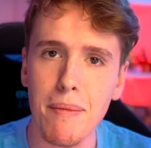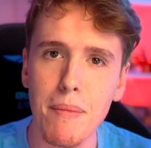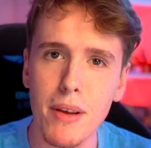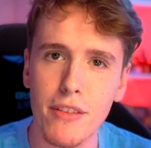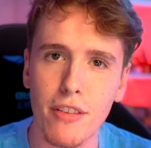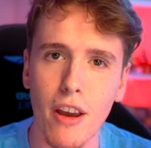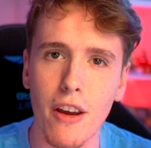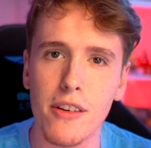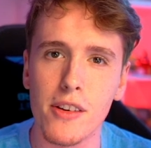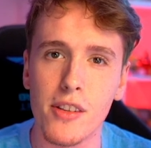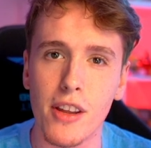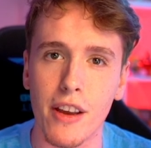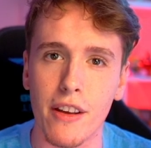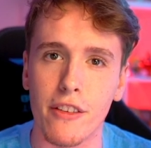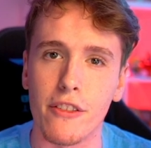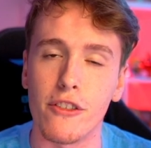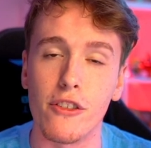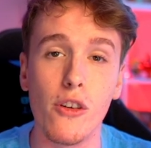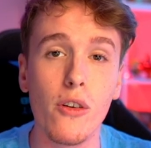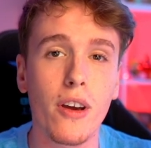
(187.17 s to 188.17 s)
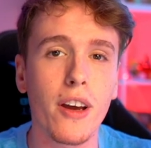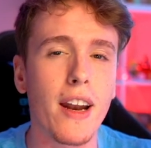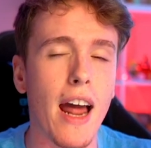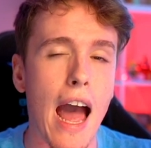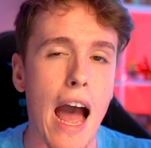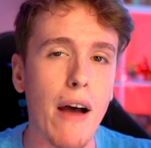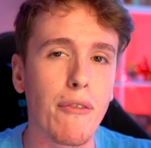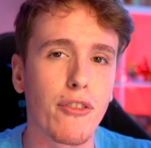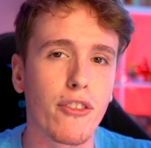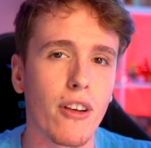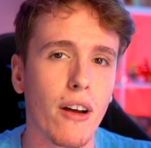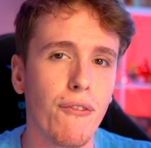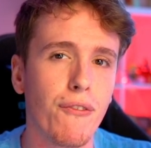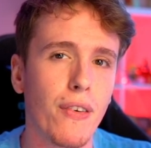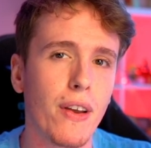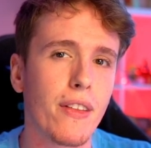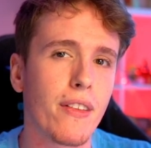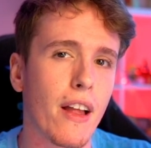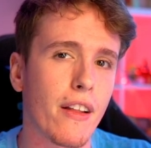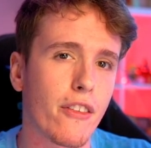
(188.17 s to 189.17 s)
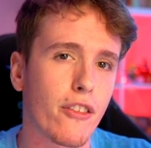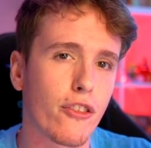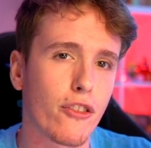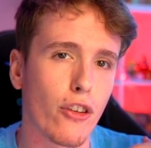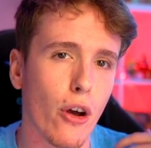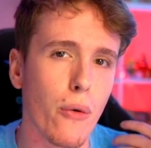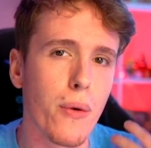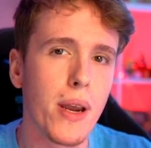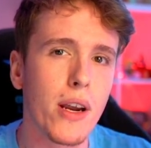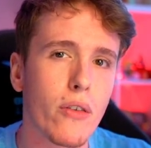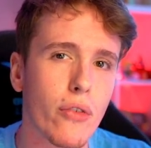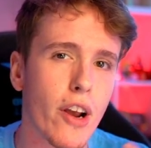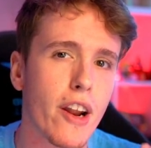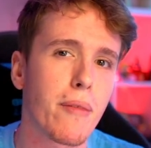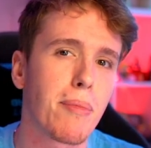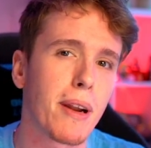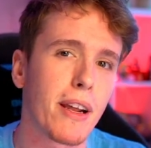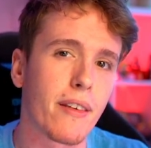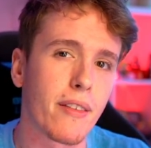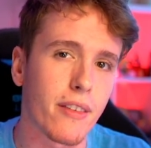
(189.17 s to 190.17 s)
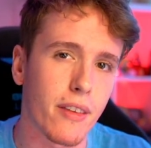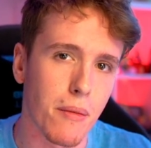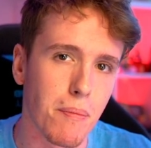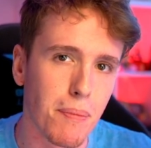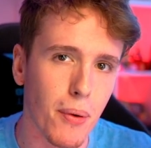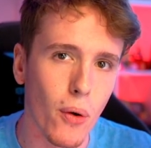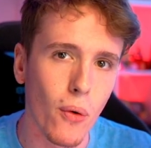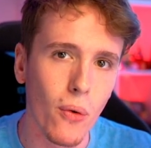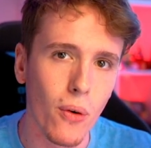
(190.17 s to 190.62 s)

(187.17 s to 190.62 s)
me tell you this, you can have something that's so incredibly simple,